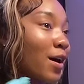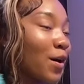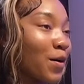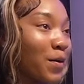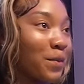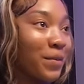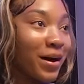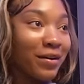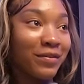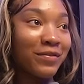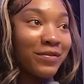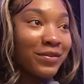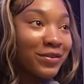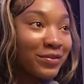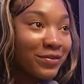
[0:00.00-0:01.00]
I
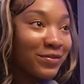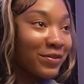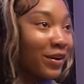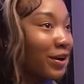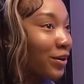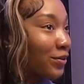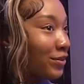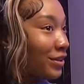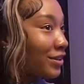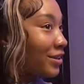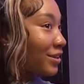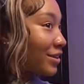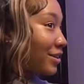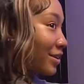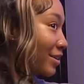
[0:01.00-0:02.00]
feel very
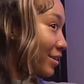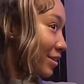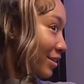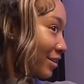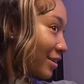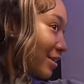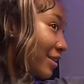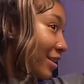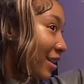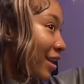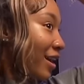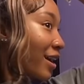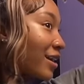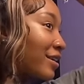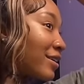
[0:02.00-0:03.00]
good.
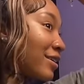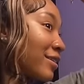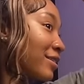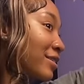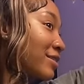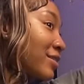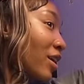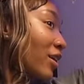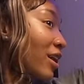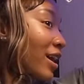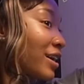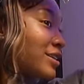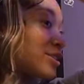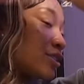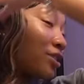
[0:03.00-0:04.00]
Like, this our last